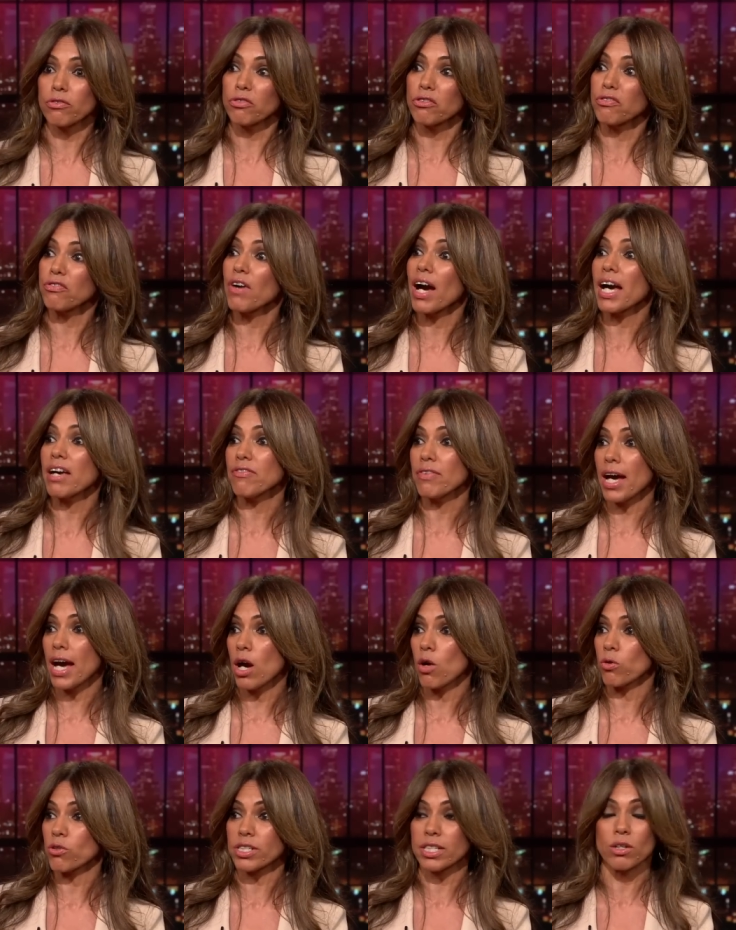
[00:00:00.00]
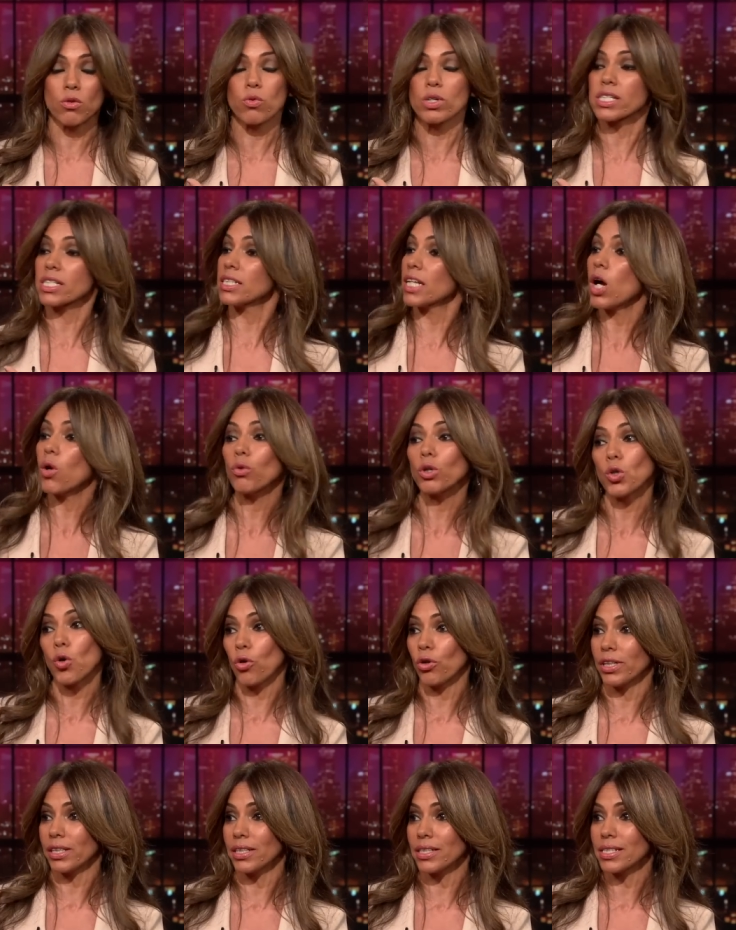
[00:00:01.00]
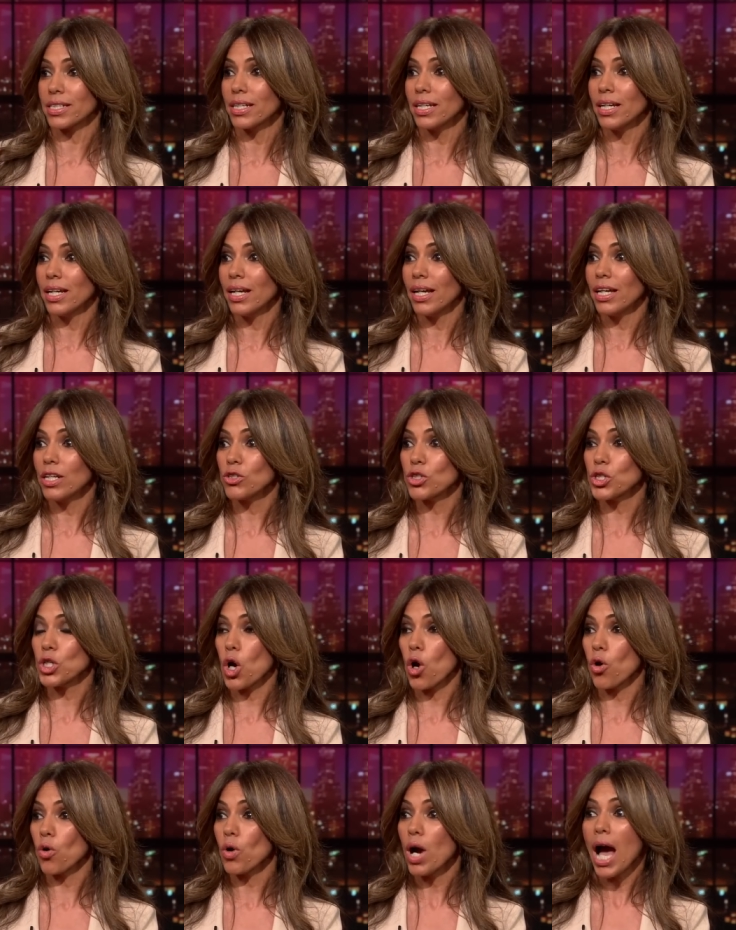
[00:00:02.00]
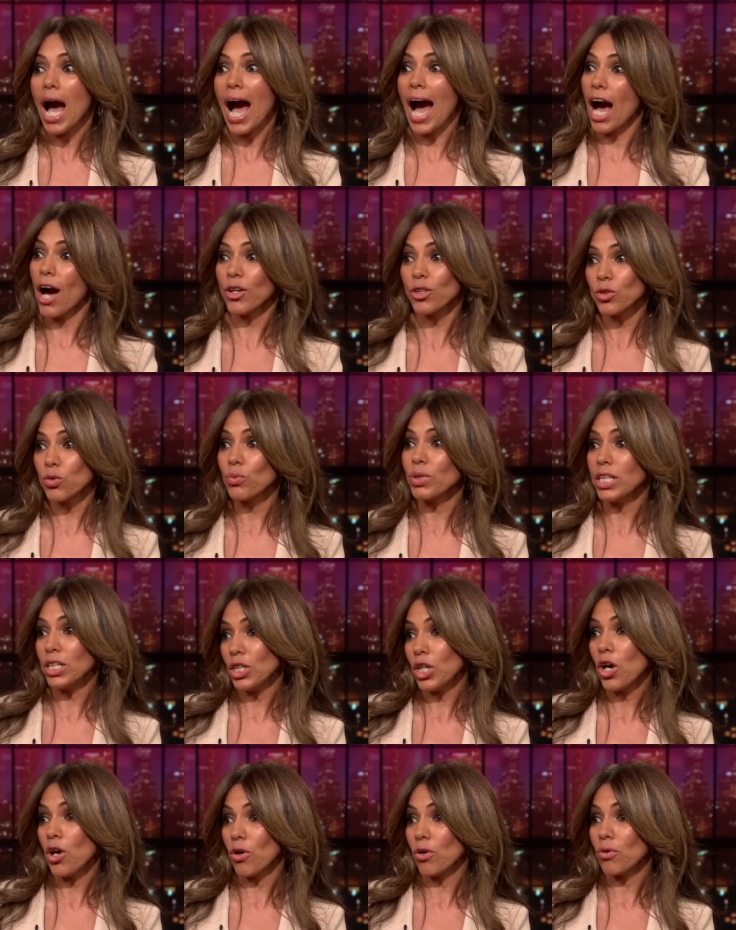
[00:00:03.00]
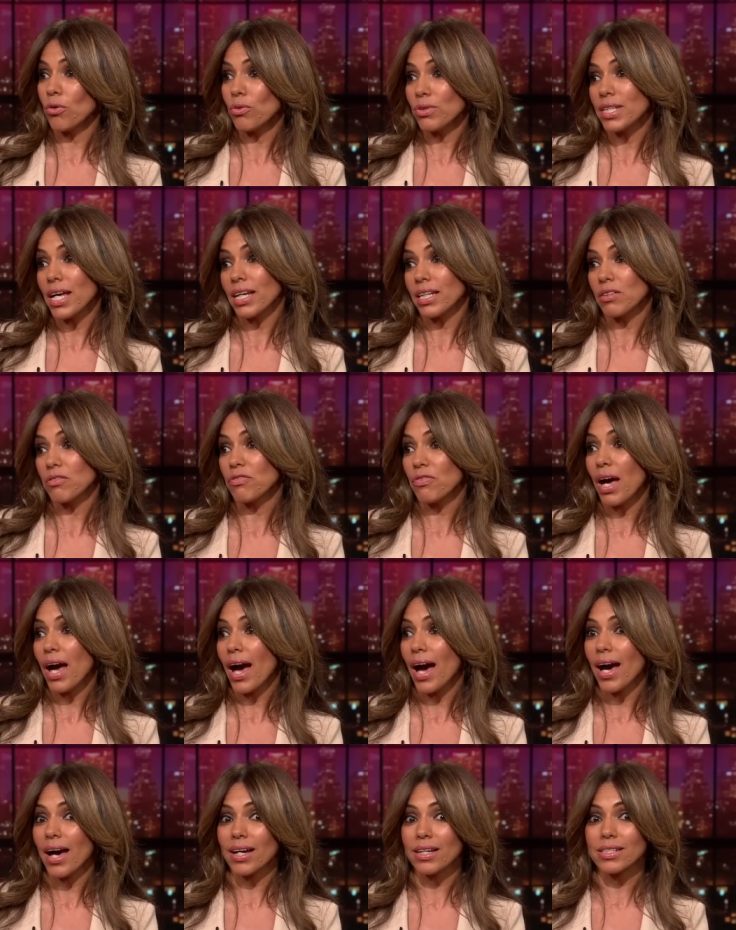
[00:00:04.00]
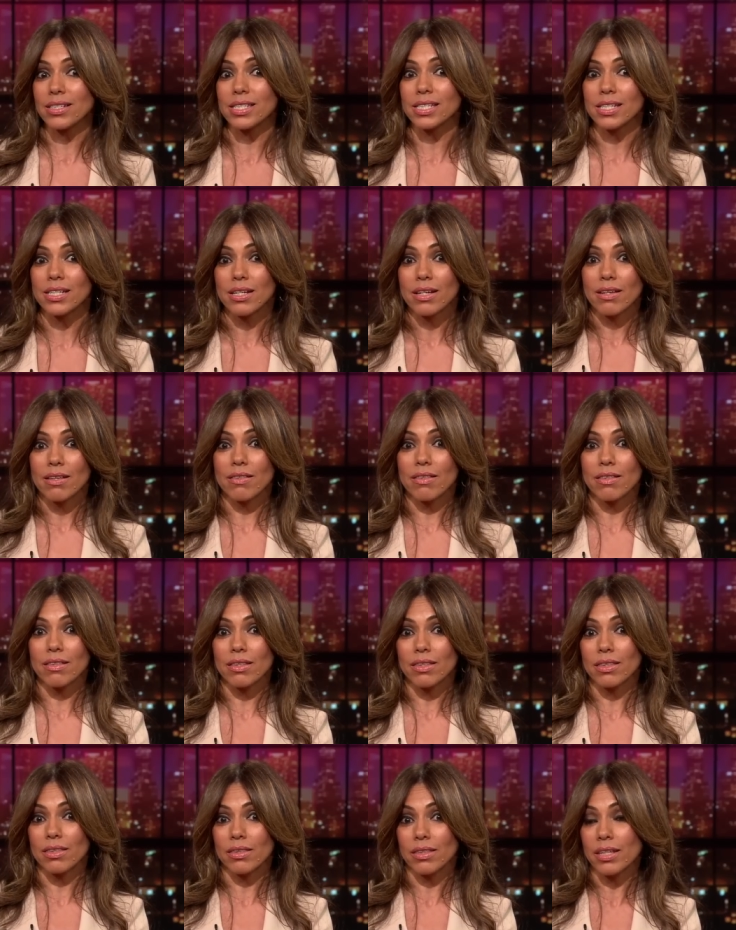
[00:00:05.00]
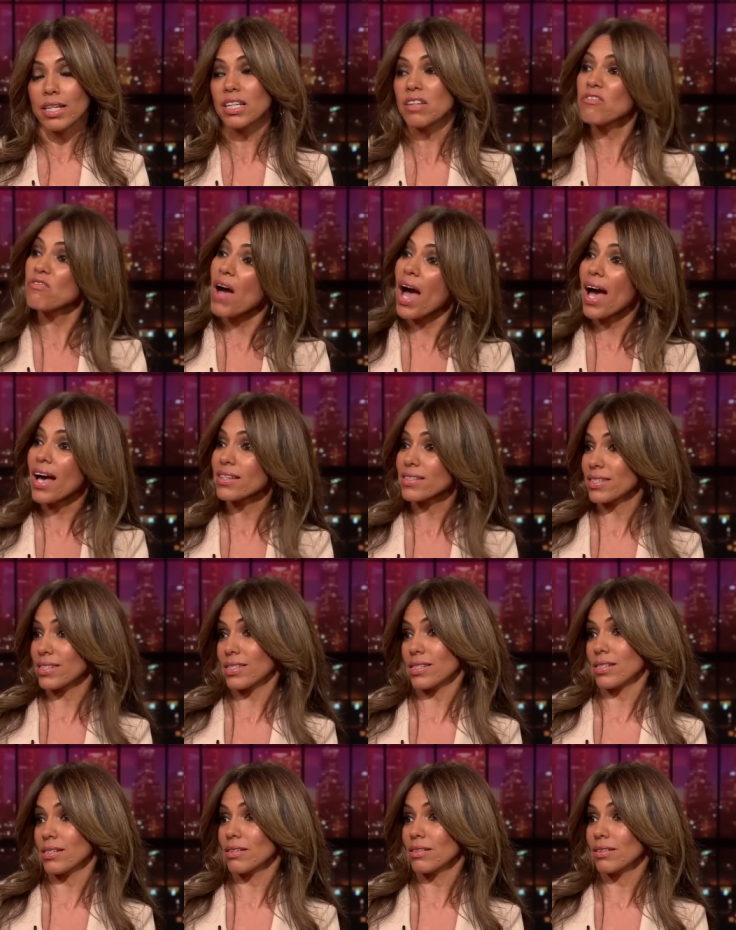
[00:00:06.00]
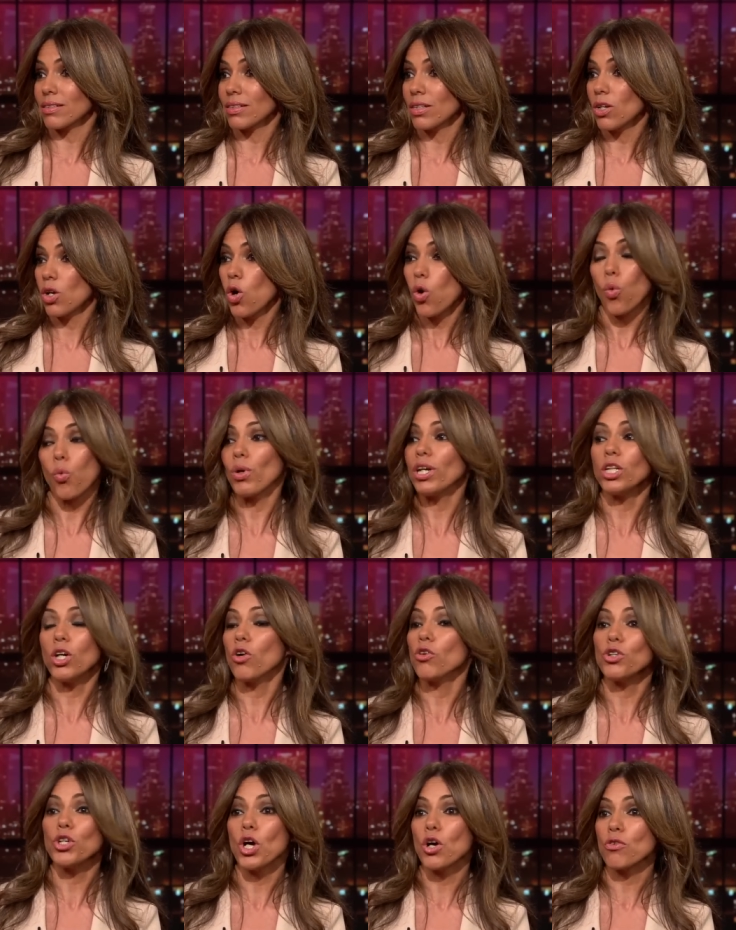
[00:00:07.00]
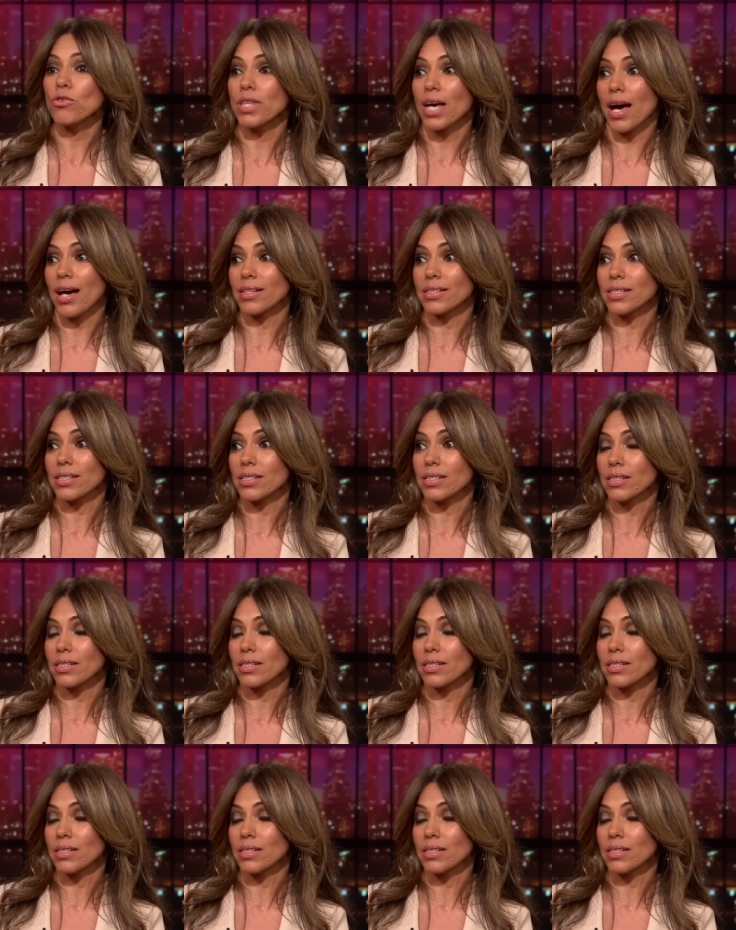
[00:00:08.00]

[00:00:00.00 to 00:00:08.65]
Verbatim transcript: for five hours. It was not recorded. So how do we know that, in fact, he confessed? So we, I don't I actually